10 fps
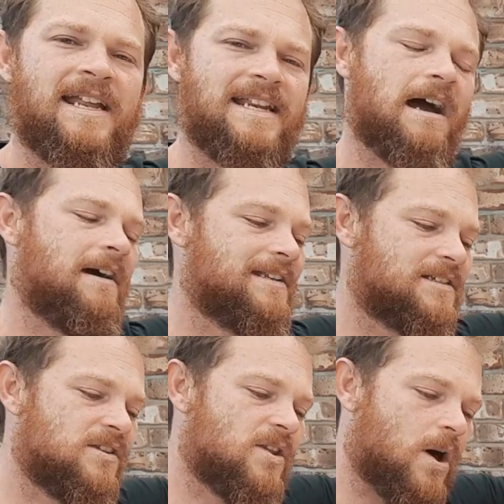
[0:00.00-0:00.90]
Now,
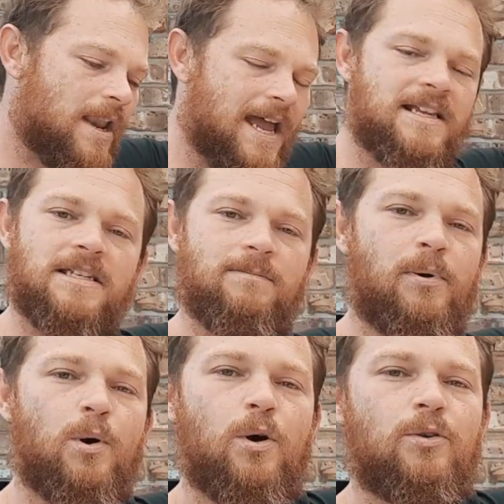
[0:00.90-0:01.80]
it's not as
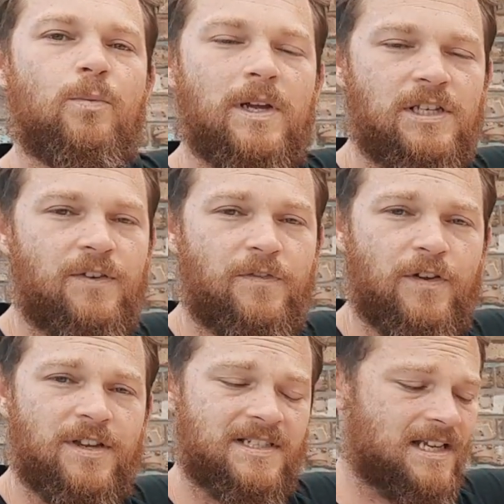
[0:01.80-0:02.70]
important when you
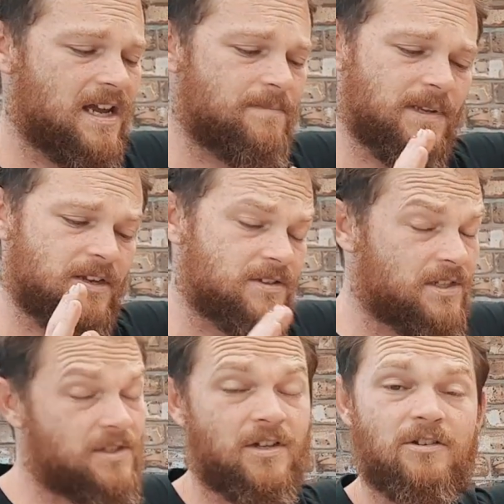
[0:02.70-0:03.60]
first start because
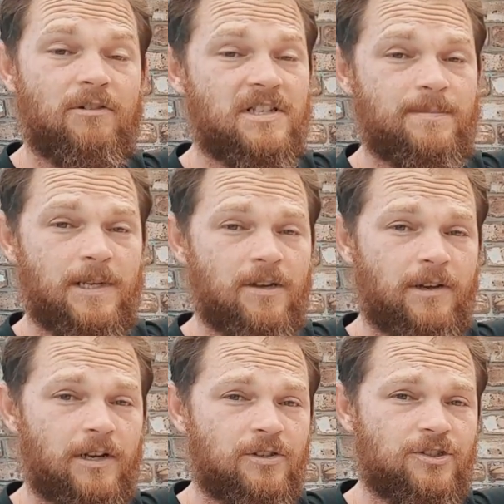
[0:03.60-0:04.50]
it's not going to be
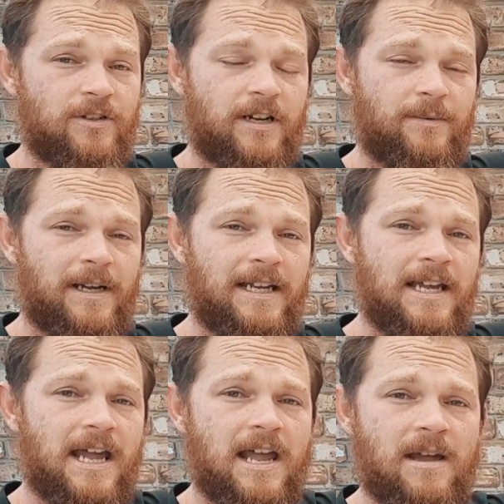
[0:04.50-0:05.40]
going on straight away.
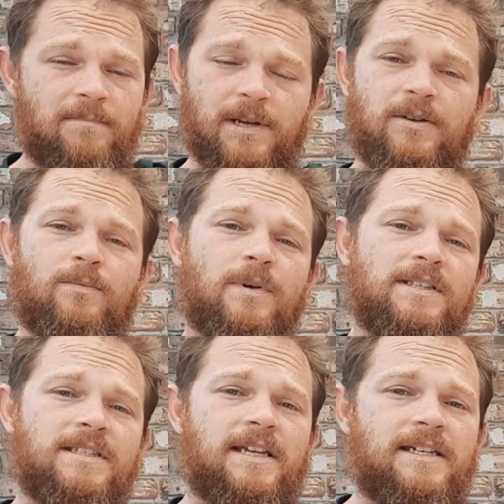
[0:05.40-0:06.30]
But
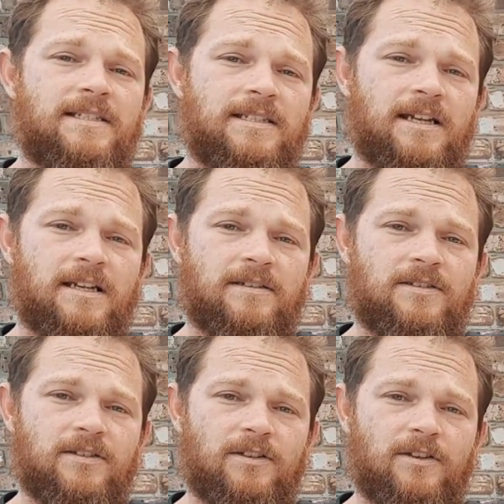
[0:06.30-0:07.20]
once they start
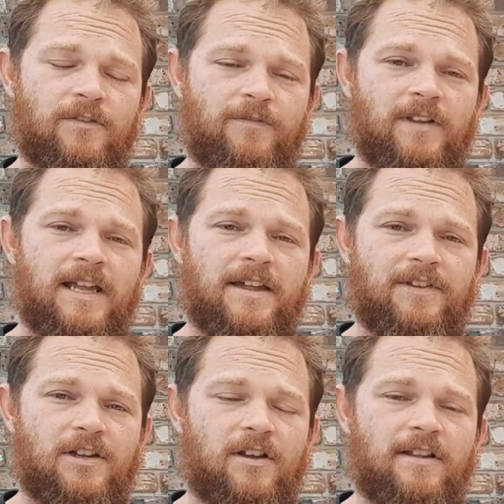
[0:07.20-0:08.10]
to fill out
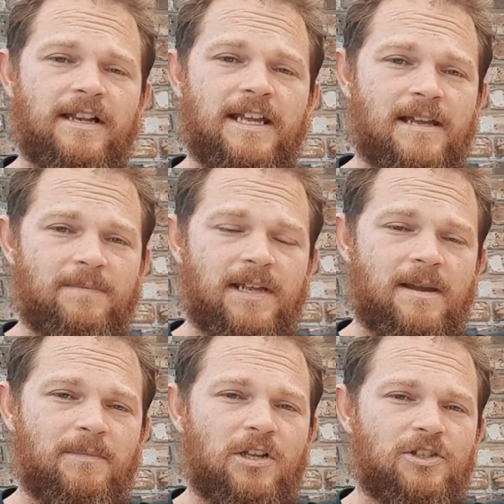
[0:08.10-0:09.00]
the colony and
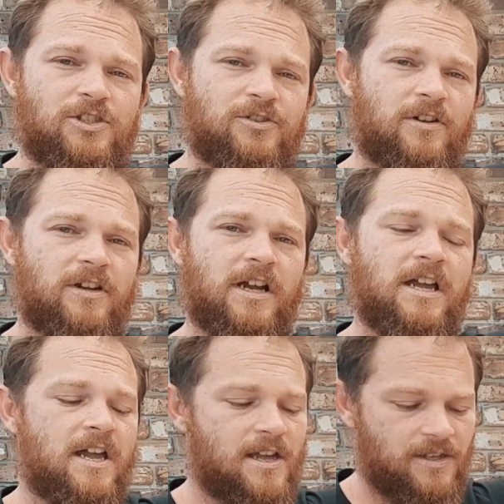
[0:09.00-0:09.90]
become a lot
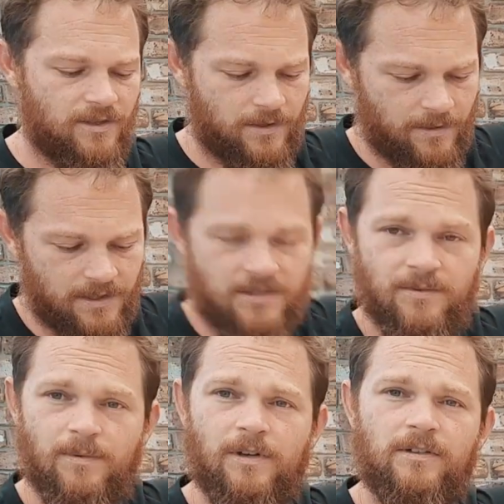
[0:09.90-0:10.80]
stronger, you're going
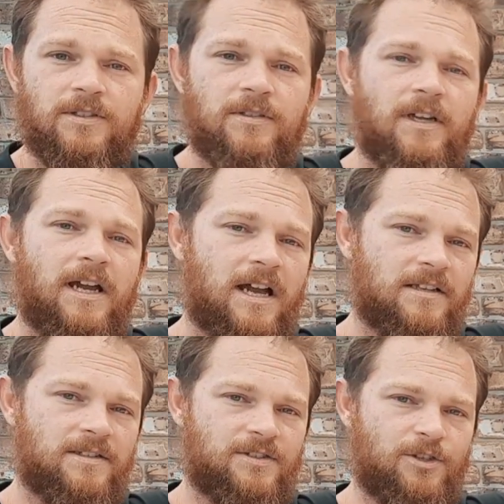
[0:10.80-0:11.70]
to want
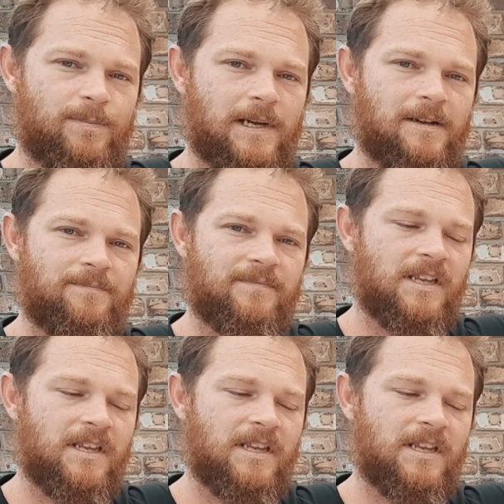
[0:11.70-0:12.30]
a super.